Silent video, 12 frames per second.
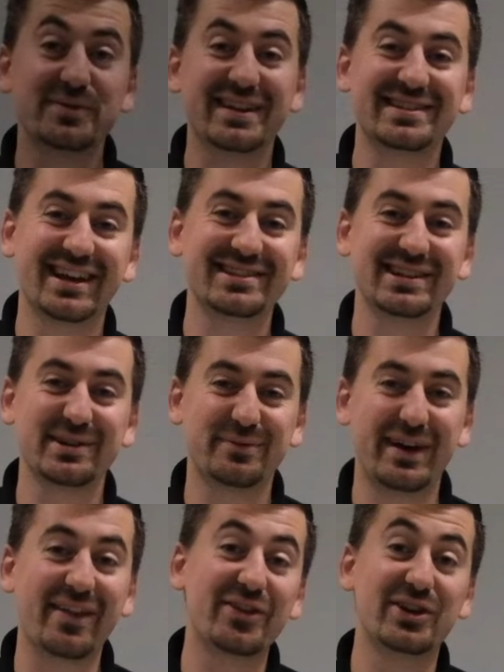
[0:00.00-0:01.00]
a fantastic
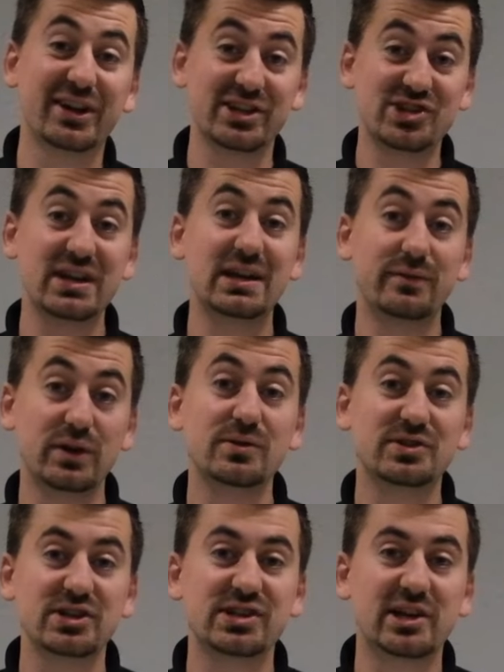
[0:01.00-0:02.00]
effect that you can achieve
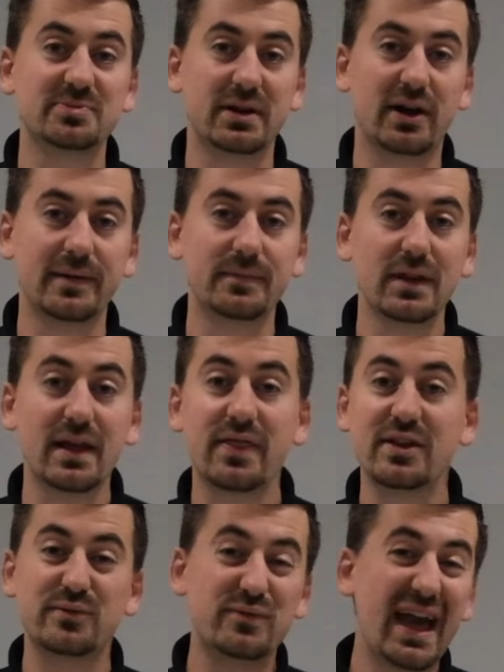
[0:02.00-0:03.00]
using Jesmonite.
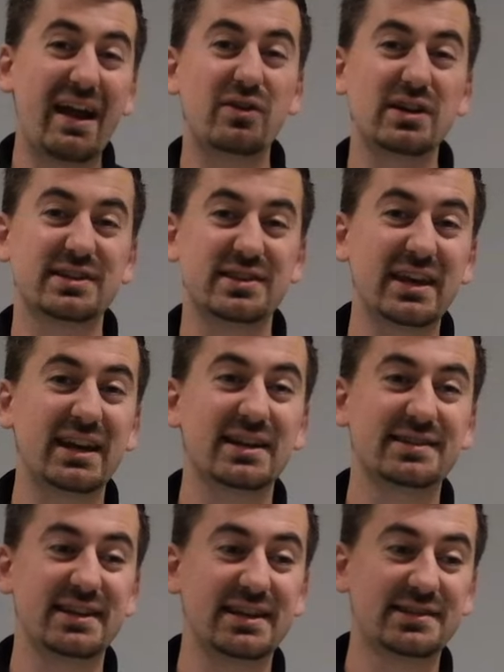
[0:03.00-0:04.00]
There's various
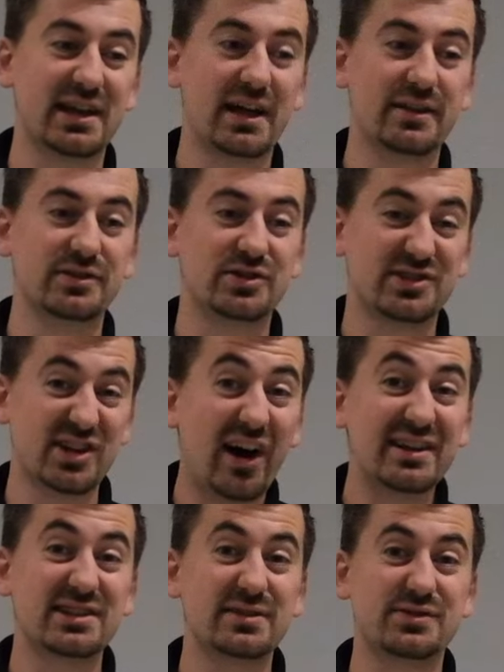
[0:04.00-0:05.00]
thicknesses and
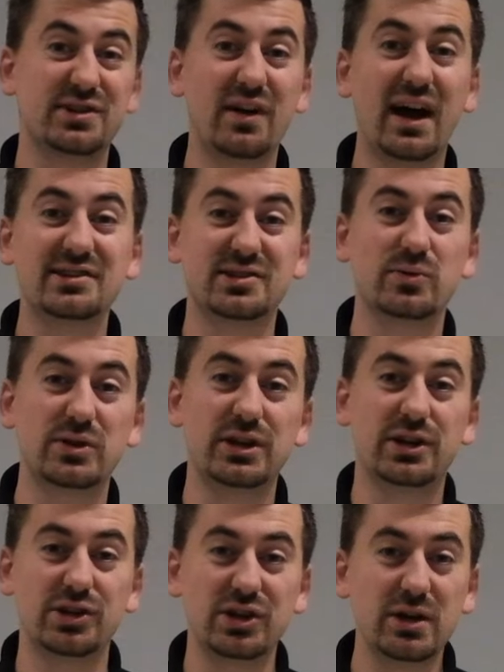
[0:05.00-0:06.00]
sizes of terrazzo that you
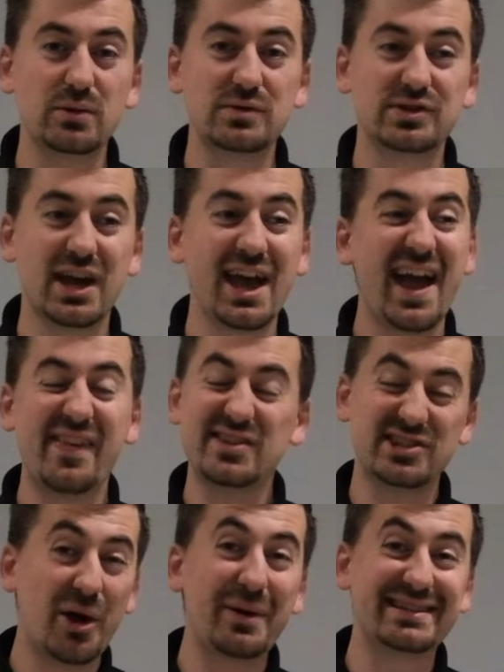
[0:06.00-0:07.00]
can use, and
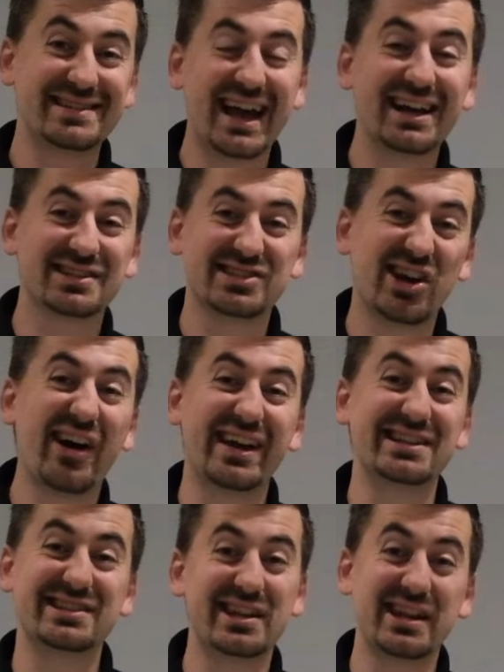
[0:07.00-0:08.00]
there's no exact
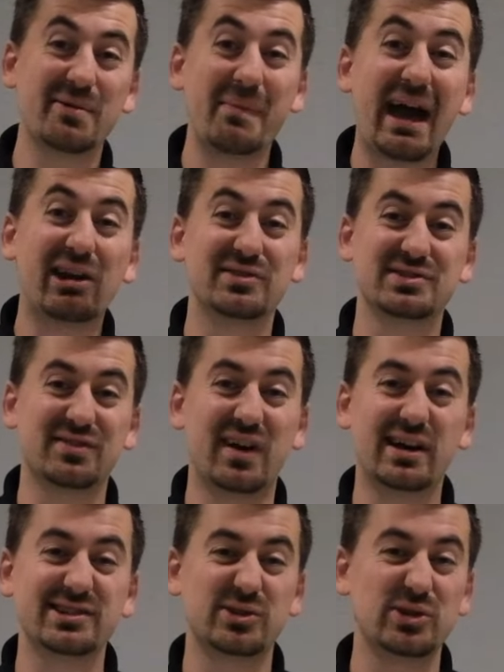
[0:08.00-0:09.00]
science to the amount of
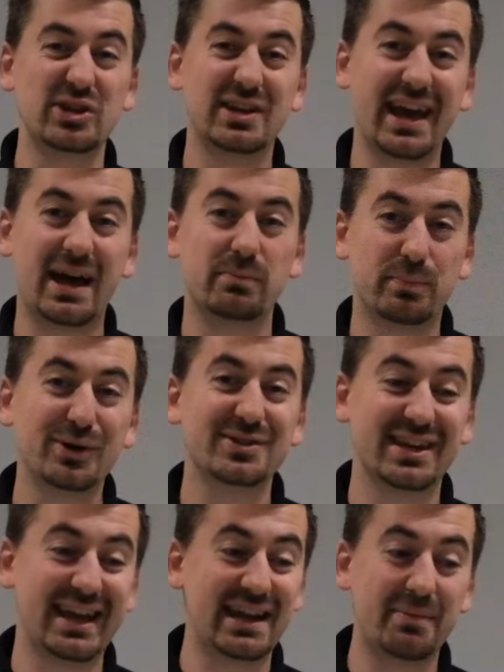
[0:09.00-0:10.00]
terrazzo that you can
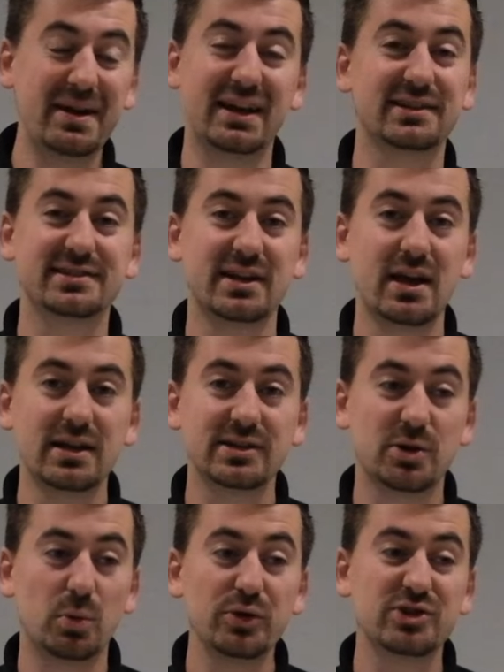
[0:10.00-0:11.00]
put in a mix.
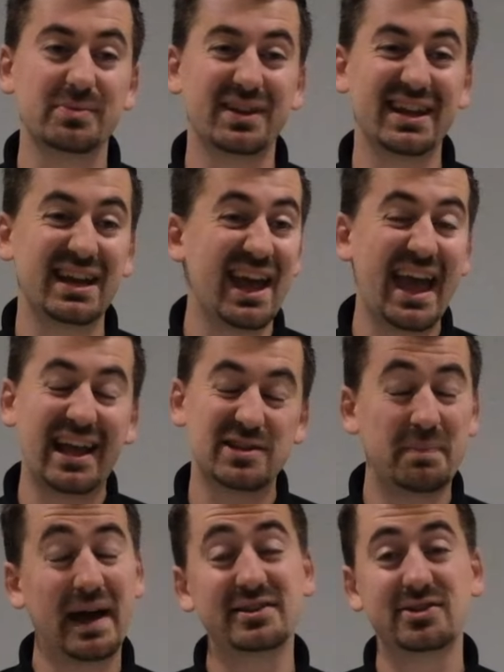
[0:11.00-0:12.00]
So ultimately, it's
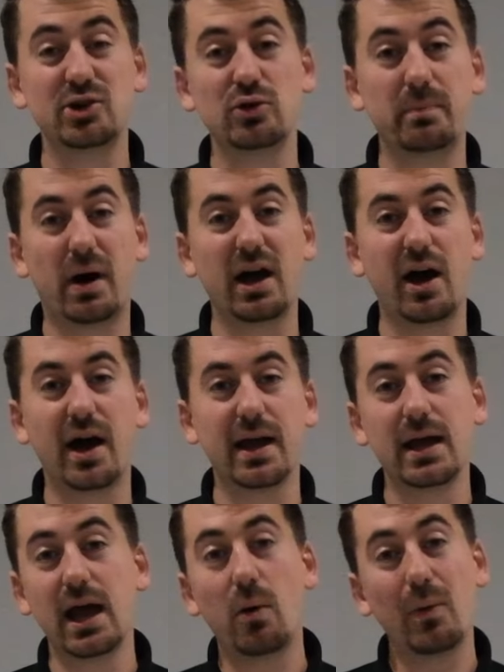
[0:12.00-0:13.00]
best to do it by
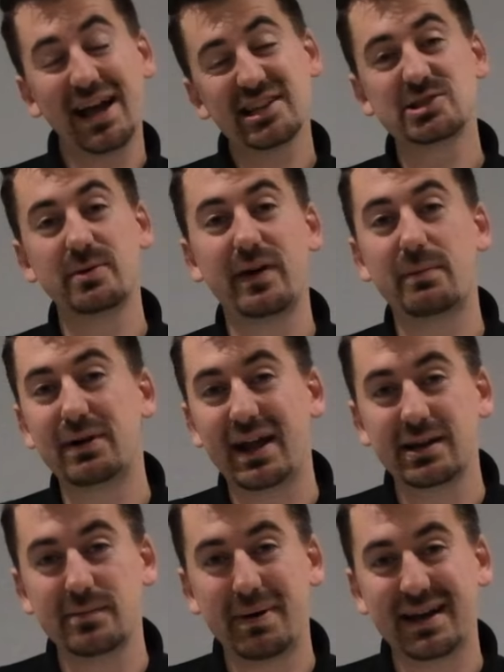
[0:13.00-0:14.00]
eye. We asked some of our
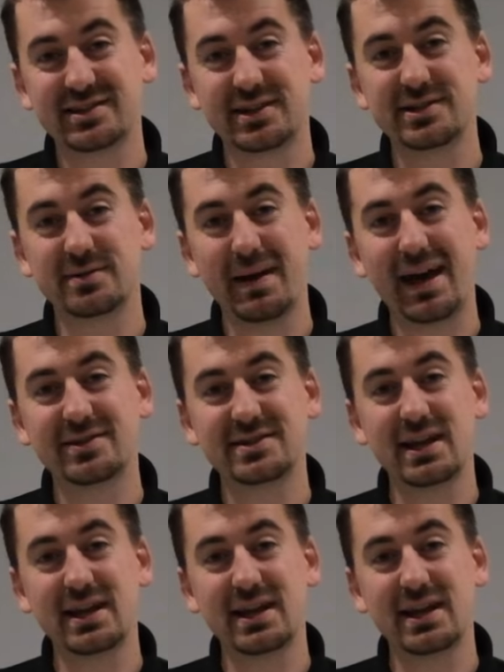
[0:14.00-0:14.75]
brand ambassadors about